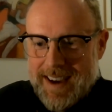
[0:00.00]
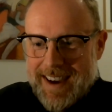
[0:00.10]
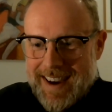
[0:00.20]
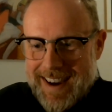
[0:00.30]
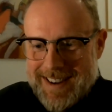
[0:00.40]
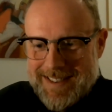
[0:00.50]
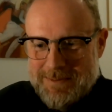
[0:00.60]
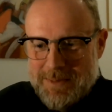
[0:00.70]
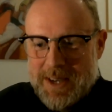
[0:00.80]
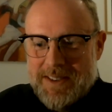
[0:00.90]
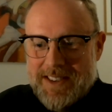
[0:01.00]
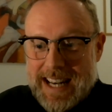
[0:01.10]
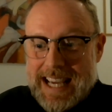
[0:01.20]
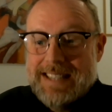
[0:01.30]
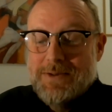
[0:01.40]
Uh, because it
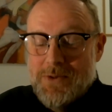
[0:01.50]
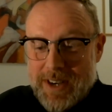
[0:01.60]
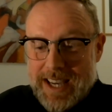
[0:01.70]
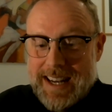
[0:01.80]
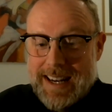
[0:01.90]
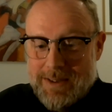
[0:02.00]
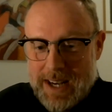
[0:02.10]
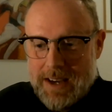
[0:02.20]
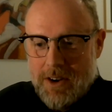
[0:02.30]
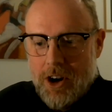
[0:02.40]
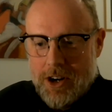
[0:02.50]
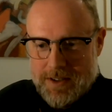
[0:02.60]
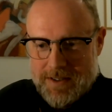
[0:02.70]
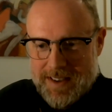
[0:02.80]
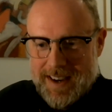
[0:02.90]
is really, really hard
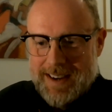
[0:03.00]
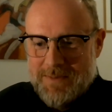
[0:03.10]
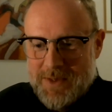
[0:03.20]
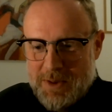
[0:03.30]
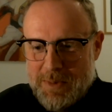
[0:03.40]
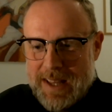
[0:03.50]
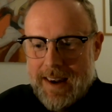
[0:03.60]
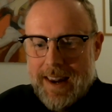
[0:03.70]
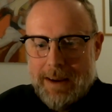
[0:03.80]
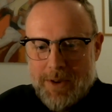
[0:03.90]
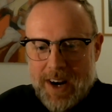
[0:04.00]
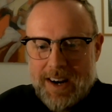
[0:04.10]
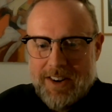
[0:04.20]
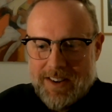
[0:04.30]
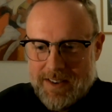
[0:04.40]
um, to be the
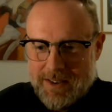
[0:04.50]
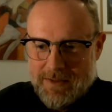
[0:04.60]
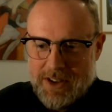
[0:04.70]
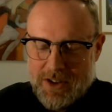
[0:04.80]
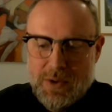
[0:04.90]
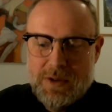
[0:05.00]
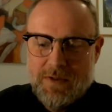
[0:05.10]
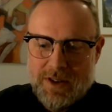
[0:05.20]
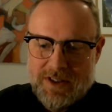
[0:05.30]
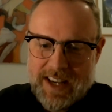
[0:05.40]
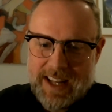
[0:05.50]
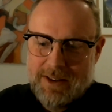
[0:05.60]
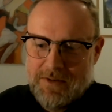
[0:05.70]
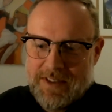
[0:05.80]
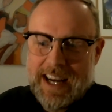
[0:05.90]
librarian of a useful set
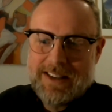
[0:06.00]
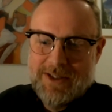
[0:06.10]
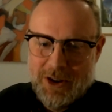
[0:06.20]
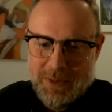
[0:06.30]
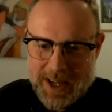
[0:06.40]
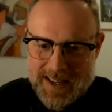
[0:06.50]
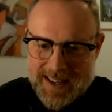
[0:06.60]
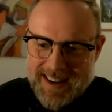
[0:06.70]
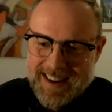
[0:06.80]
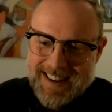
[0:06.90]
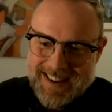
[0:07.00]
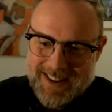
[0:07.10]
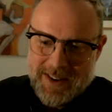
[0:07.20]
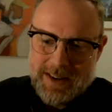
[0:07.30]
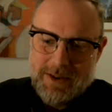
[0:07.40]
of taxonomy, you
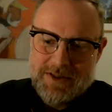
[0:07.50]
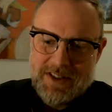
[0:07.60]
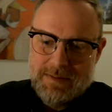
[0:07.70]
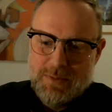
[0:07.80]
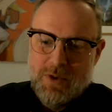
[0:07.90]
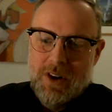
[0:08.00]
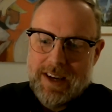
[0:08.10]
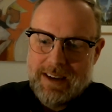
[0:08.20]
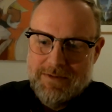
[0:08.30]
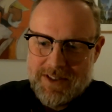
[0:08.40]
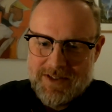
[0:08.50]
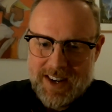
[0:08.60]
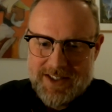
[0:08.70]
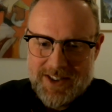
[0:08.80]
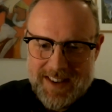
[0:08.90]
know, across a sprawling
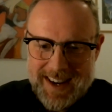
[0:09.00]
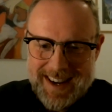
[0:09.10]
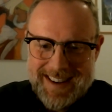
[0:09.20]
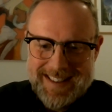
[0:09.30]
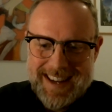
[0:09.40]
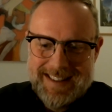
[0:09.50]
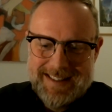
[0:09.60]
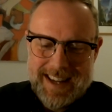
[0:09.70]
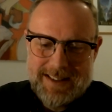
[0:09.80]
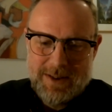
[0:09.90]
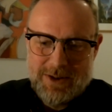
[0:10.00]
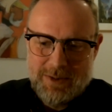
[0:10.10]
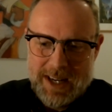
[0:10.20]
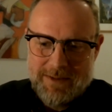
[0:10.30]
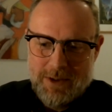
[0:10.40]
infrastructure, uh, and that's that's also
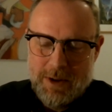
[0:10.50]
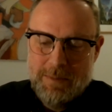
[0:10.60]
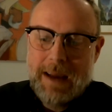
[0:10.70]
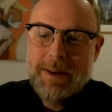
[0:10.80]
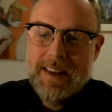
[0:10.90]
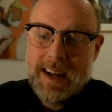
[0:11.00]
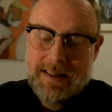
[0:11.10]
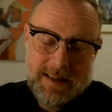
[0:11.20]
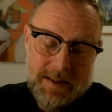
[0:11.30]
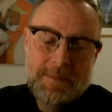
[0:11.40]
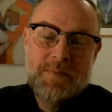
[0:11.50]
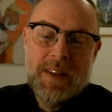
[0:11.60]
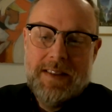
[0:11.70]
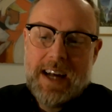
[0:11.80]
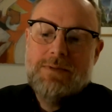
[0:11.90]
meaningful. But maybe that's
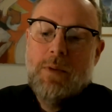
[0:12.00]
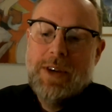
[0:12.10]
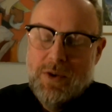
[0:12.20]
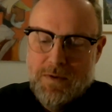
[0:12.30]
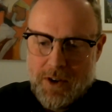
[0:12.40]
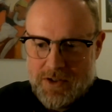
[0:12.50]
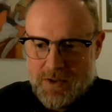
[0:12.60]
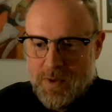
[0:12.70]
that's what we do first.